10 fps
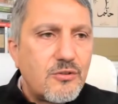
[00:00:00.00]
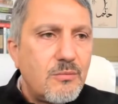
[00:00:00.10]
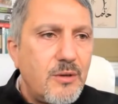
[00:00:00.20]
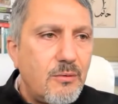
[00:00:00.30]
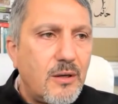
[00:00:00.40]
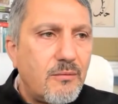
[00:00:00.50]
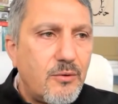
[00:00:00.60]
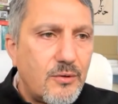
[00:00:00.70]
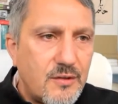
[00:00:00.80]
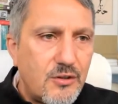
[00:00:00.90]
to be one of
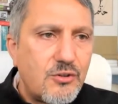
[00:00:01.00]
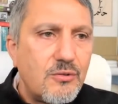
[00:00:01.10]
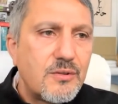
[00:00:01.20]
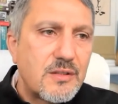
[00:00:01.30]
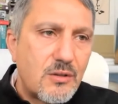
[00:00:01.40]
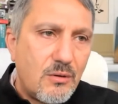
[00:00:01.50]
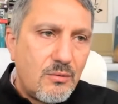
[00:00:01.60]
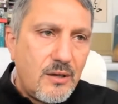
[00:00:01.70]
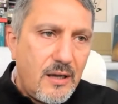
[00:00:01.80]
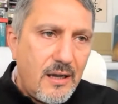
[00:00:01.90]
those issues. So
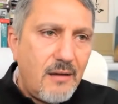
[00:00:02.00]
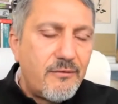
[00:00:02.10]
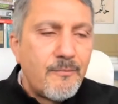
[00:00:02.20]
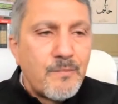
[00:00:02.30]
we have